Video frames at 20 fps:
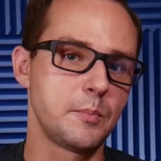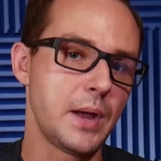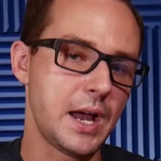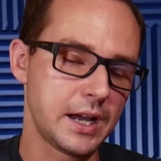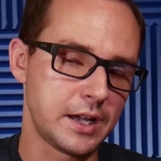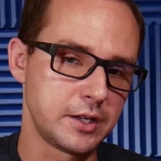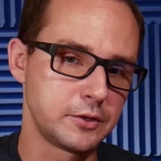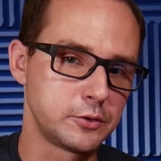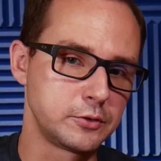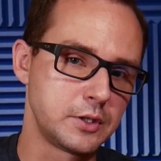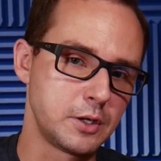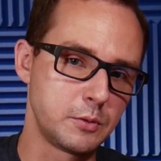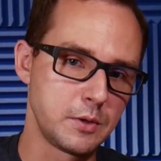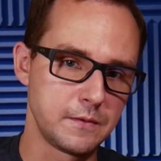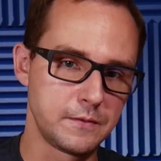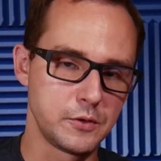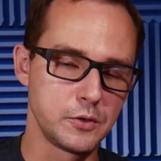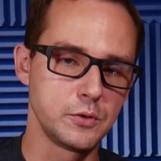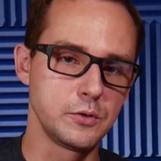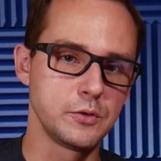back into the
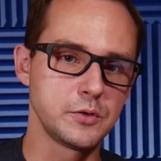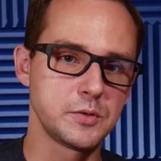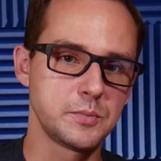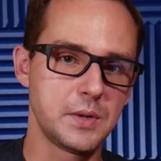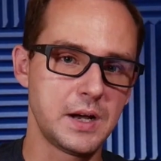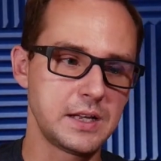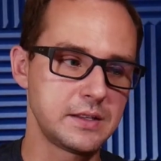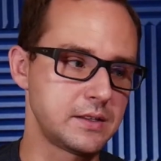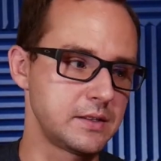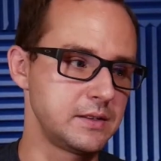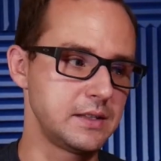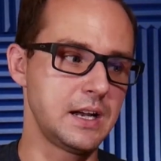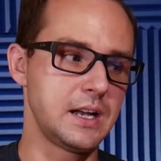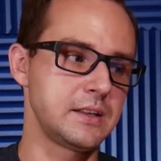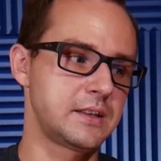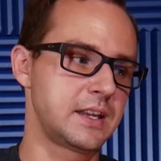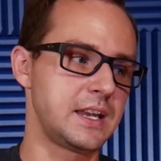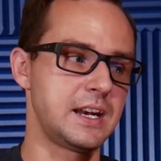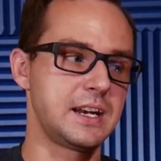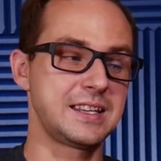reviews, but
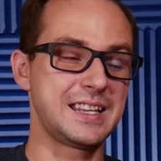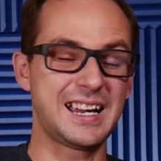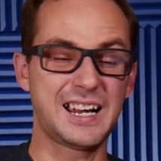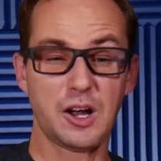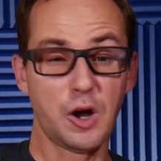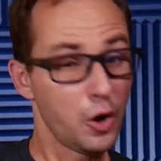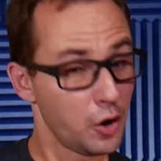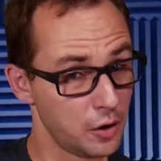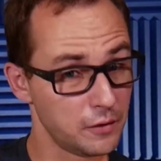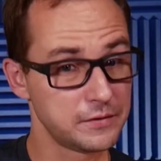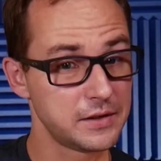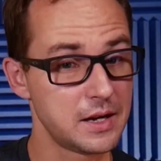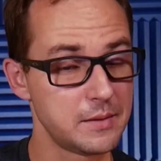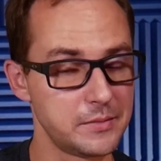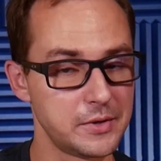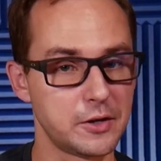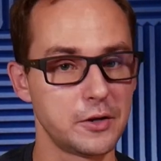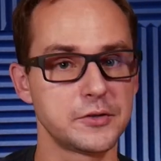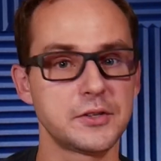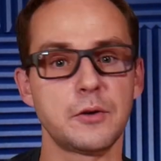not getting like all of them
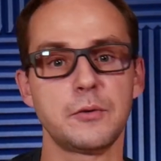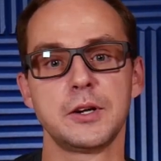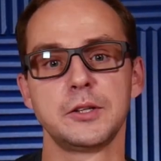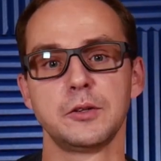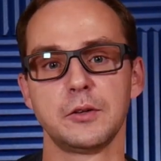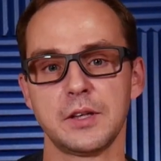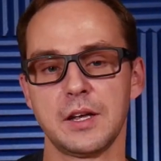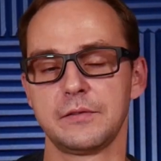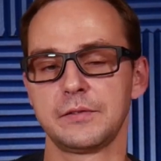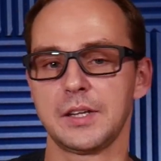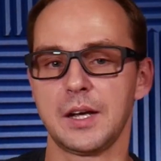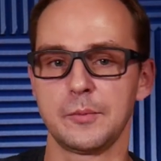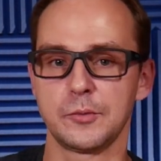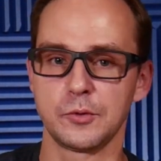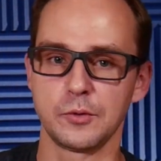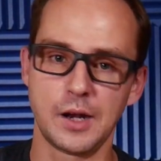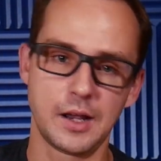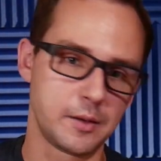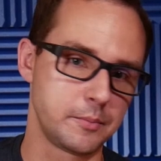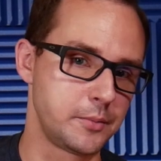because I really don't have time
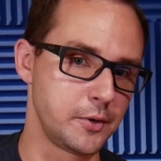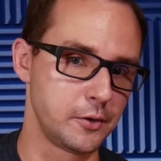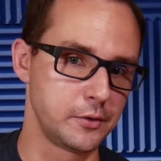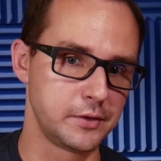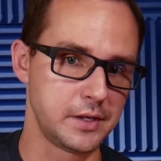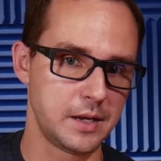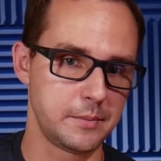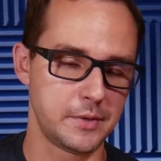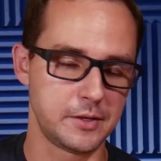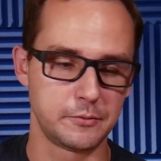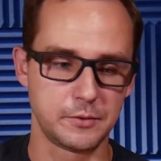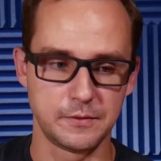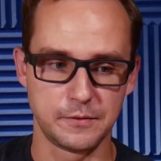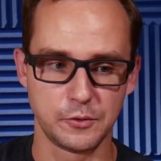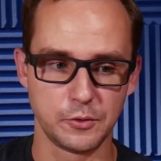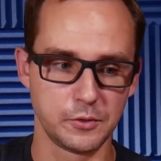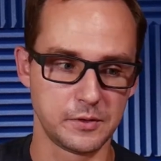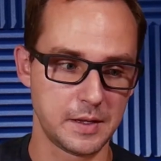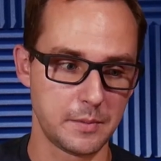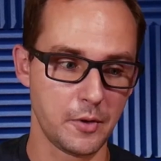to like build them and
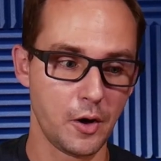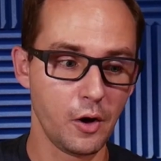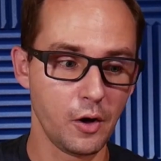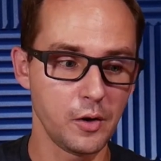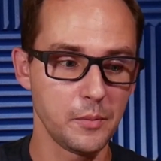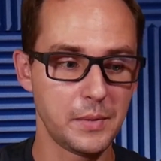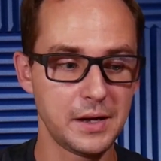review them all.